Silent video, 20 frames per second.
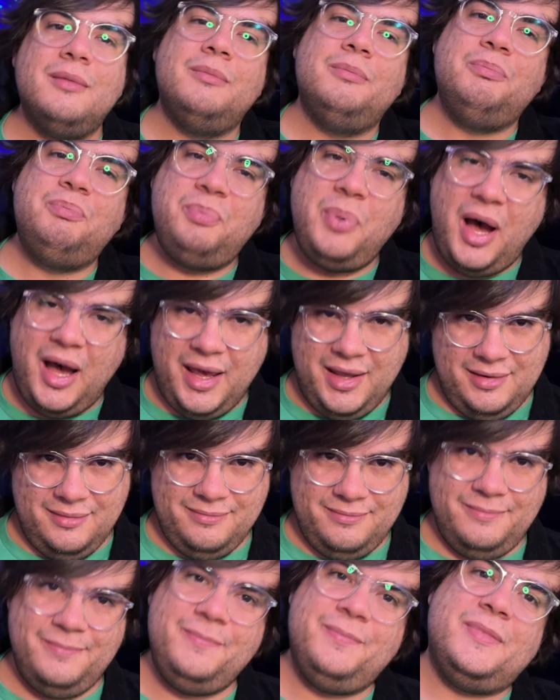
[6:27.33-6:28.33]

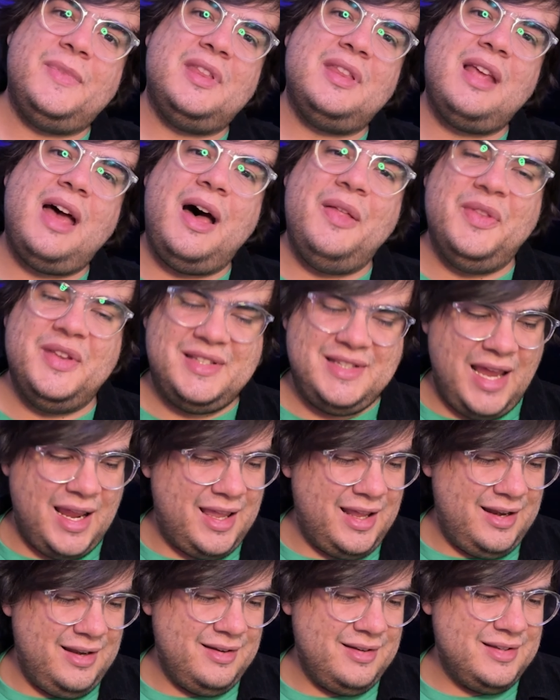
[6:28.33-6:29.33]
But on the
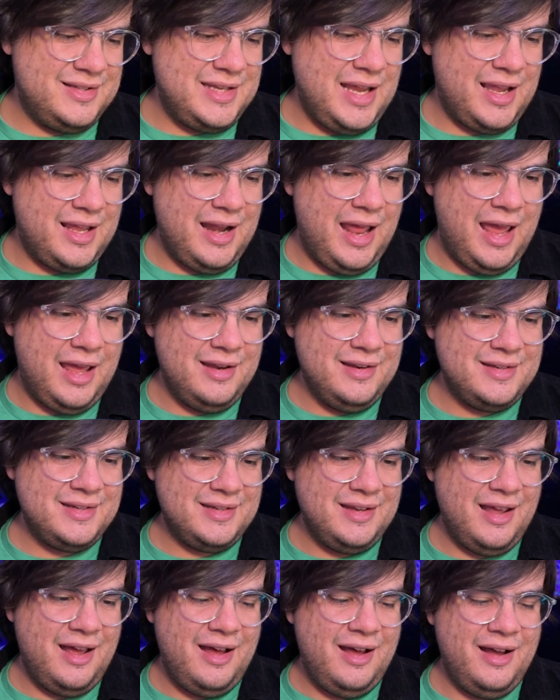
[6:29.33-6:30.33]
second hand,
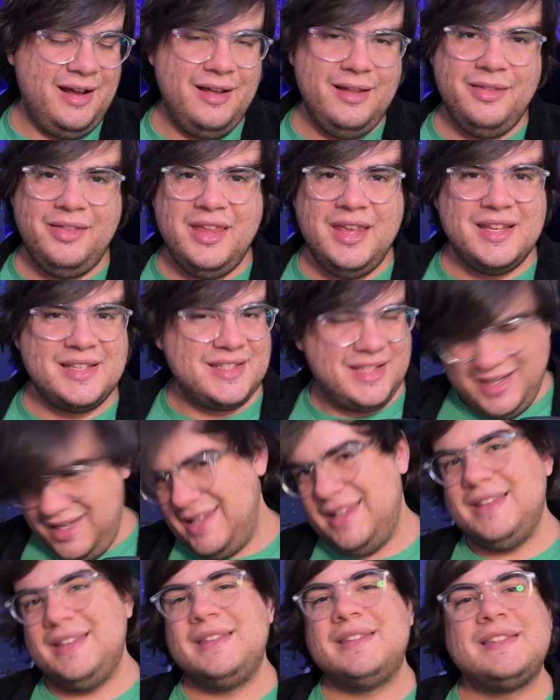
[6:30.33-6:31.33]

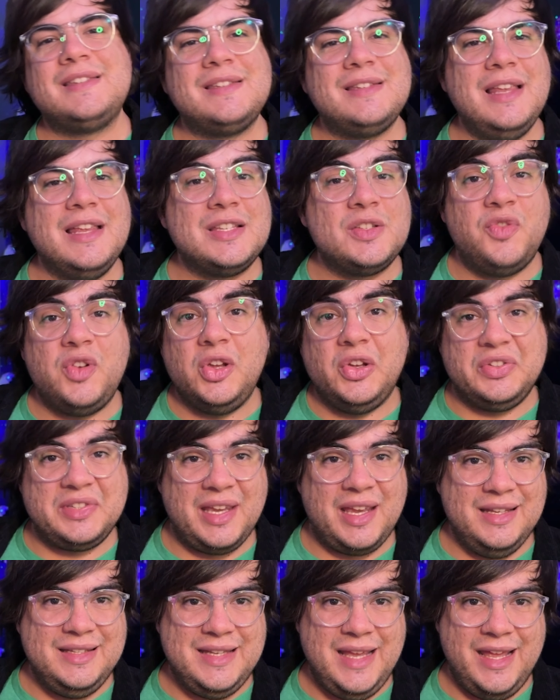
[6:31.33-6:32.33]
this feels
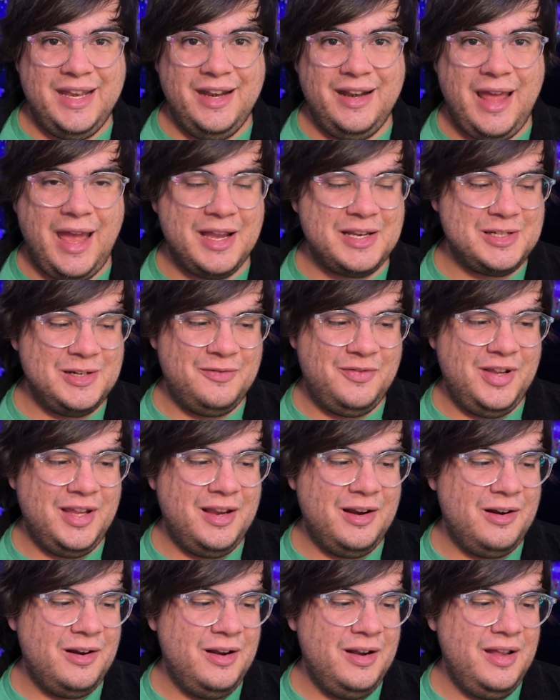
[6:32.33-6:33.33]
like a dated action
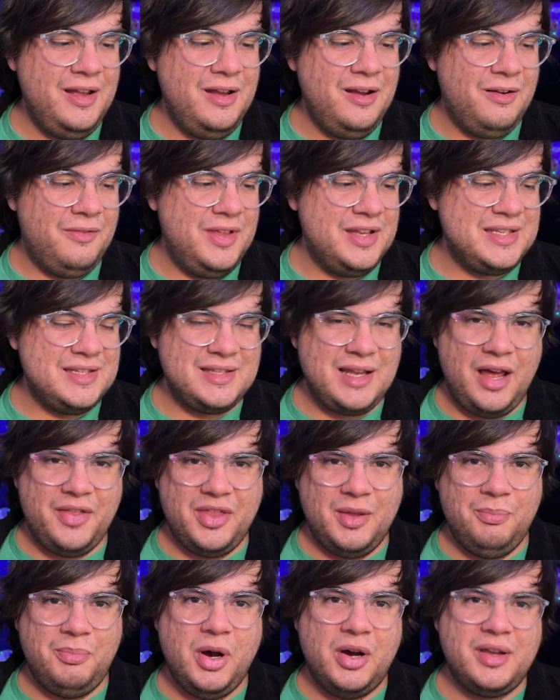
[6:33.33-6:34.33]
figure. This is on
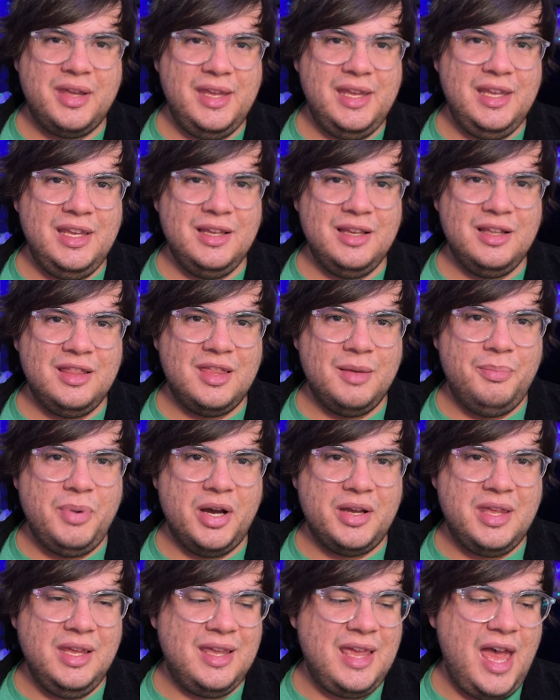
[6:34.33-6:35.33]
the Bucky
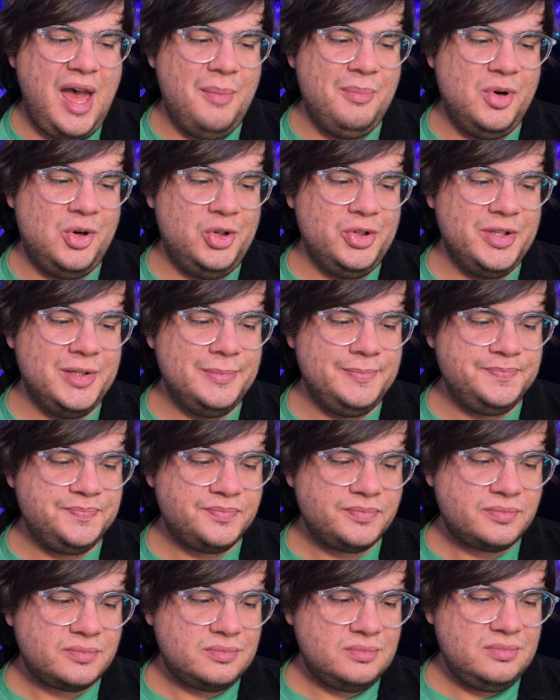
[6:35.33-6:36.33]
cap mold,
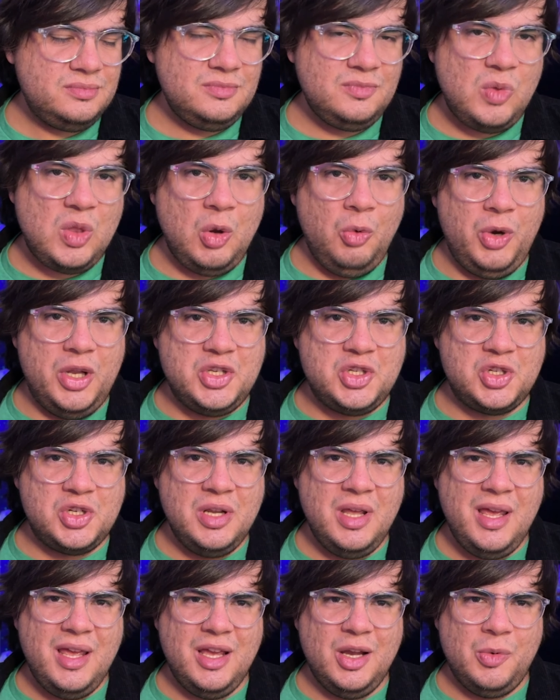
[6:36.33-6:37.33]
which
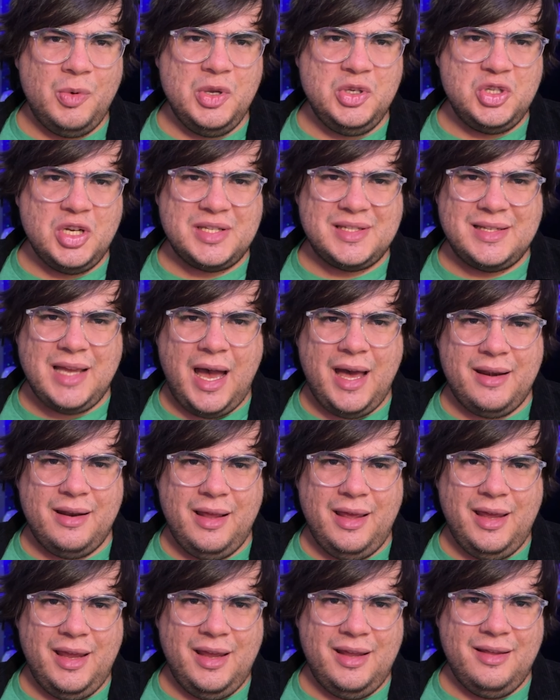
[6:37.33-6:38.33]
we just got
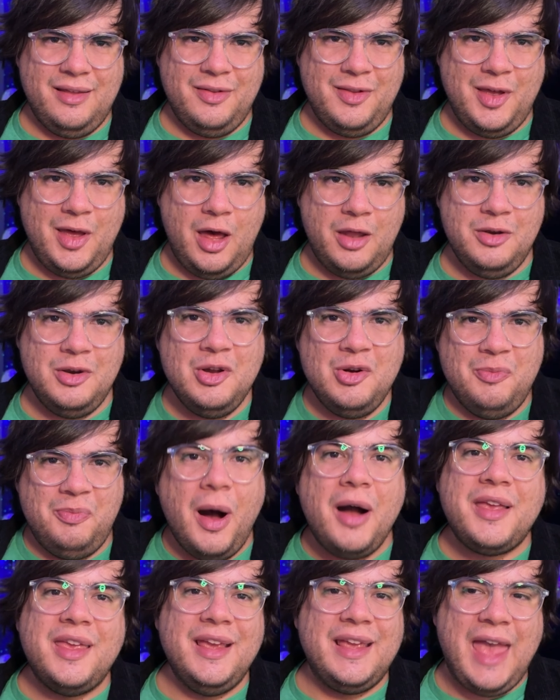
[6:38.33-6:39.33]
a new
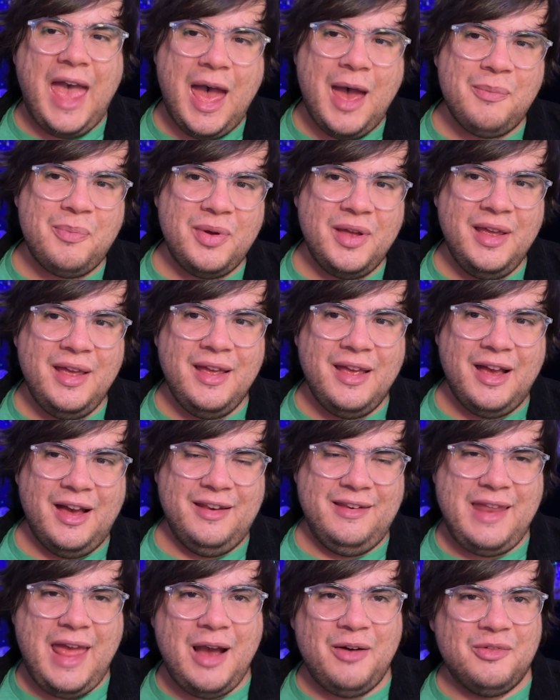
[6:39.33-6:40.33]
Bucky cap
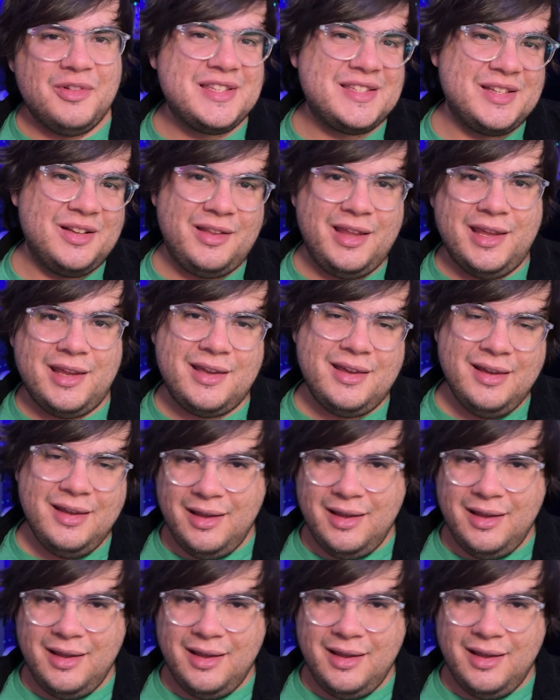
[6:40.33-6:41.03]
announced. So like,